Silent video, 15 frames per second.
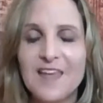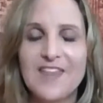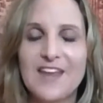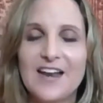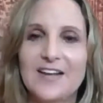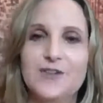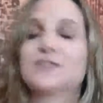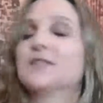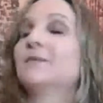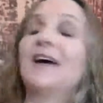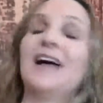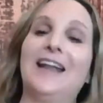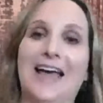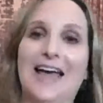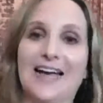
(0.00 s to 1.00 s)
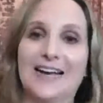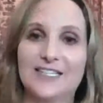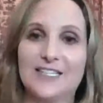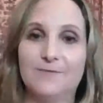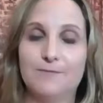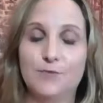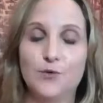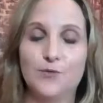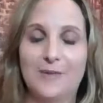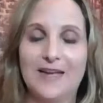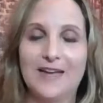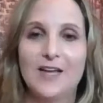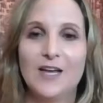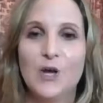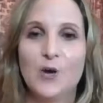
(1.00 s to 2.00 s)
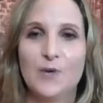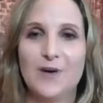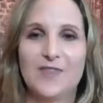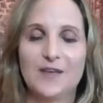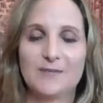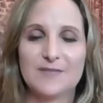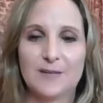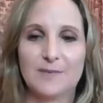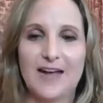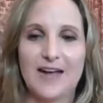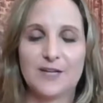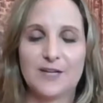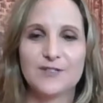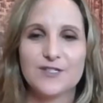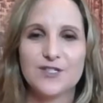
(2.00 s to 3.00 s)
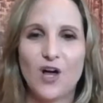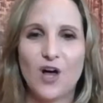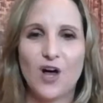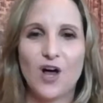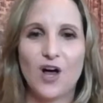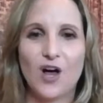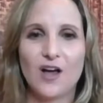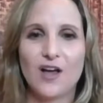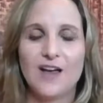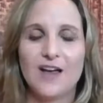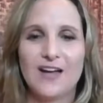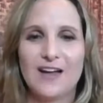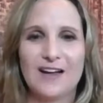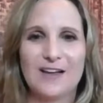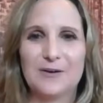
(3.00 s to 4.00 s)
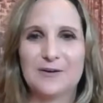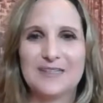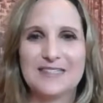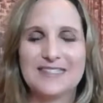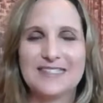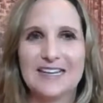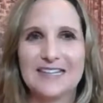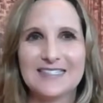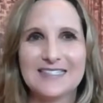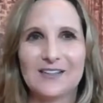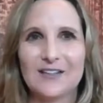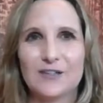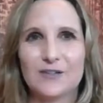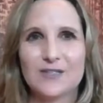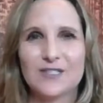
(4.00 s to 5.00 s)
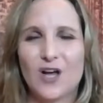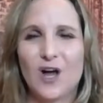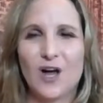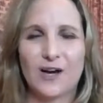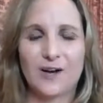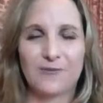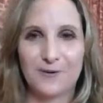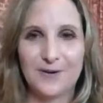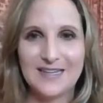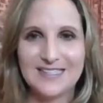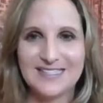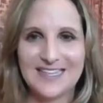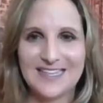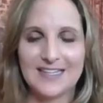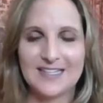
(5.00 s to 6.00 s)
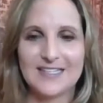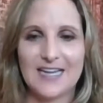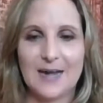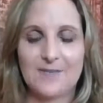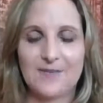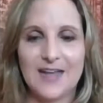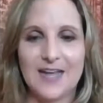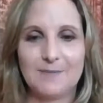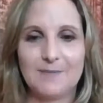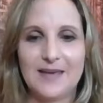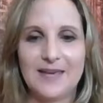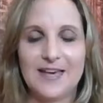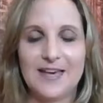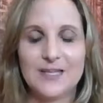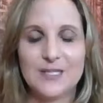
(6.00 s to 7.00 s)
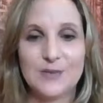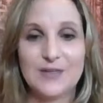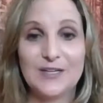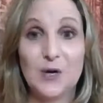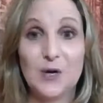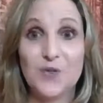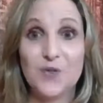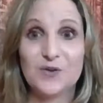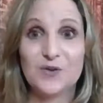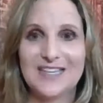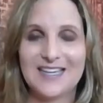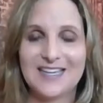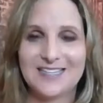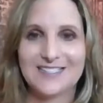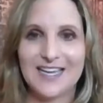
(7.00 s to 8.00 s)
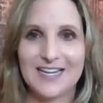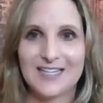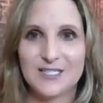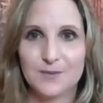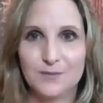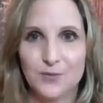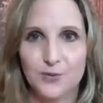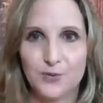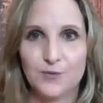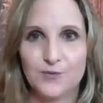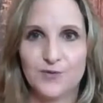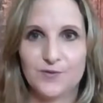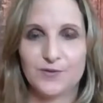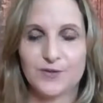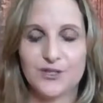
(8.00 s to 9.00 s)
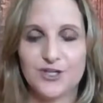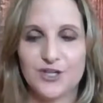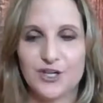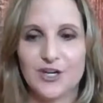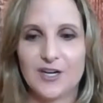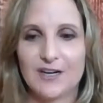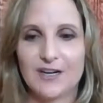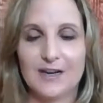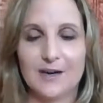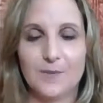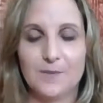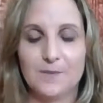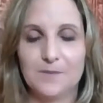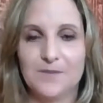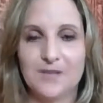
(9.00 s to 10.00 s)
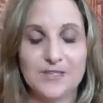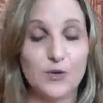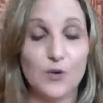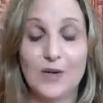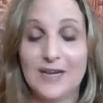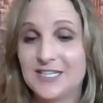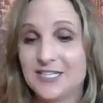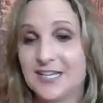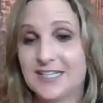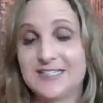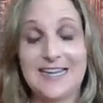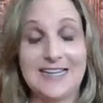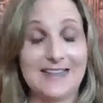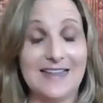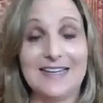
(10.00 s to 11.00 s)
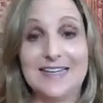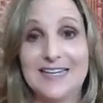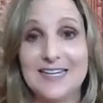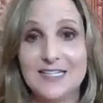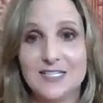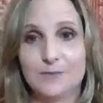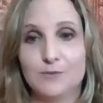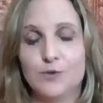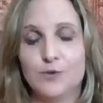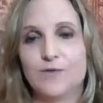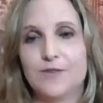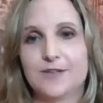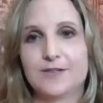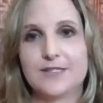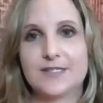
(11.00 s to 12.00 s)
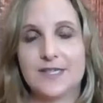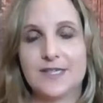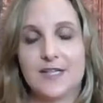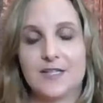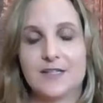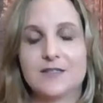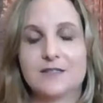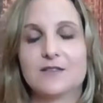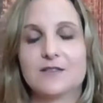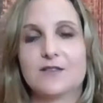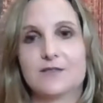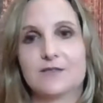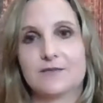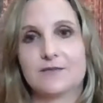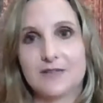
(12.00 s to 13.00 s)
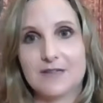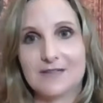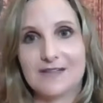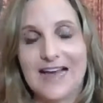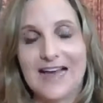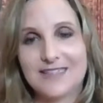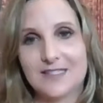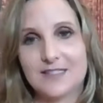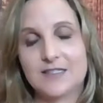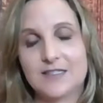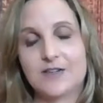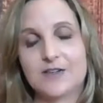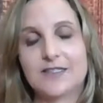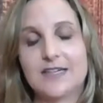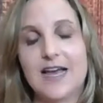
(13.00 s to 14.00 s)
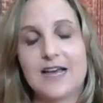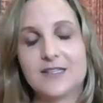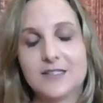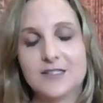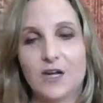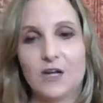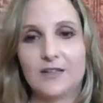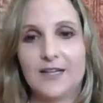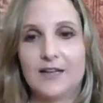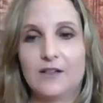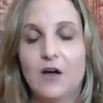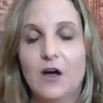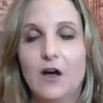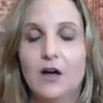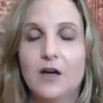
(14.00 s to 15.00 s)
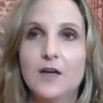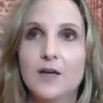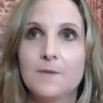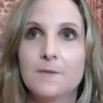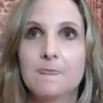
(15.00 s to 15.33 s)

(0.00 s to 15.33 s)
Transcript: And then I do some kind of active movement with them, some kind of song, a silly little song, a freeze dance type thing, because we know those kids like to move for sure. School age kids, they need to move. They're sitting in their classes and their desks all day long.